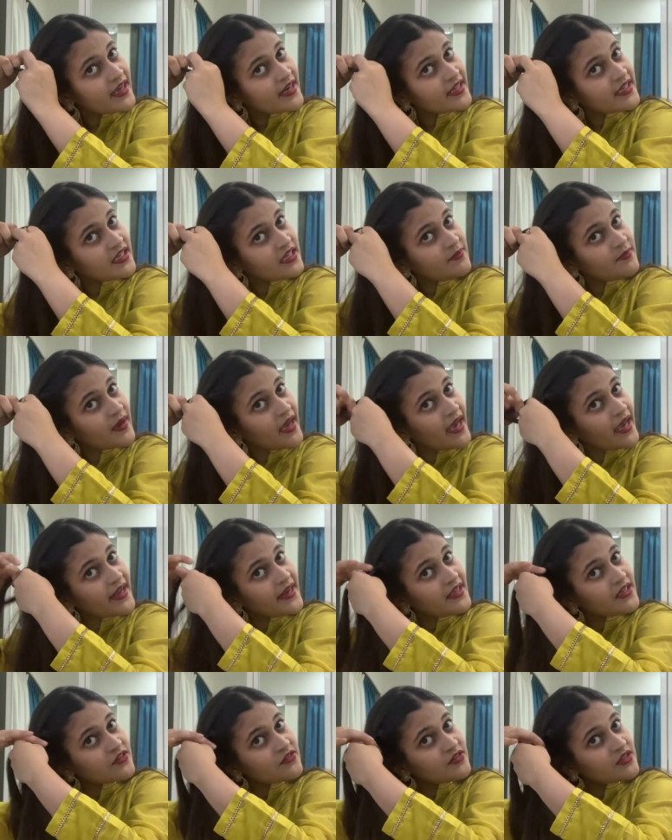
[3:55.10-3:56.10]
and keep
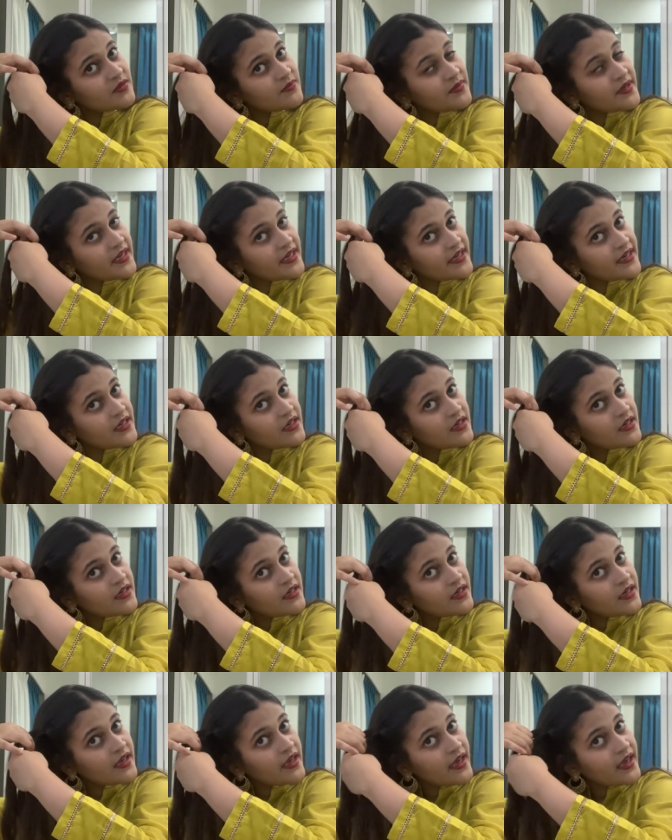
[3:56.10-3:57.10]
adding to the braid
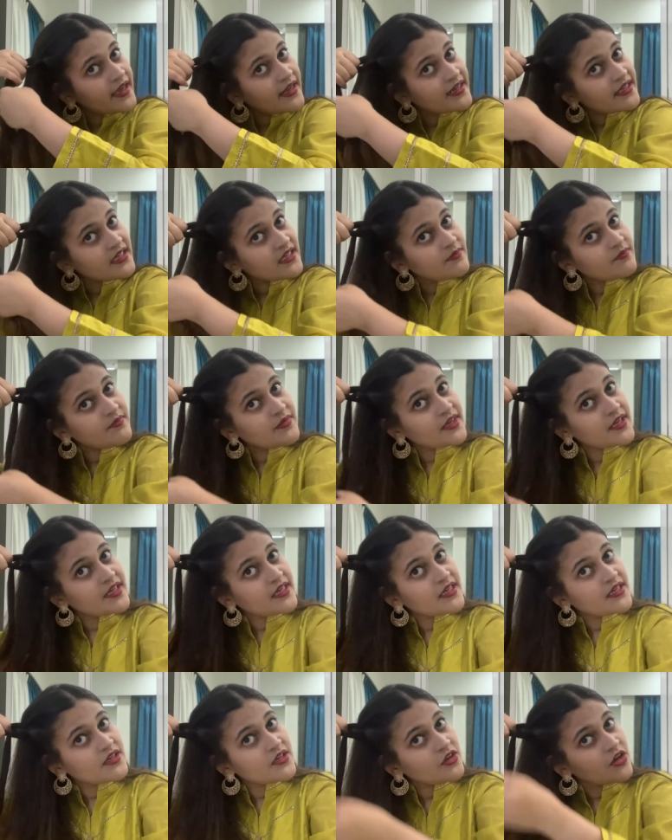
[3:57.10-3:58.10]
and keep
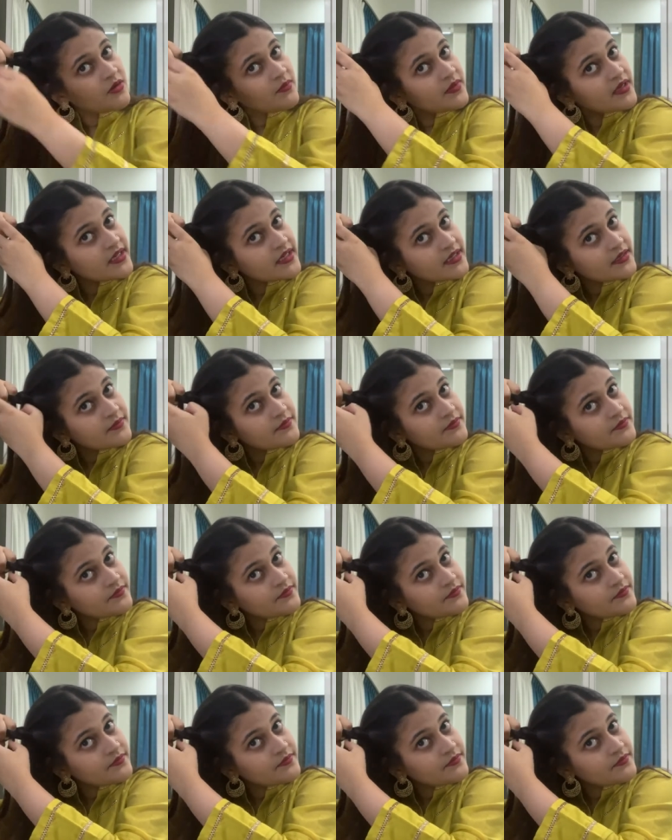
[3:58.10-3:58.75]
braiding it normally.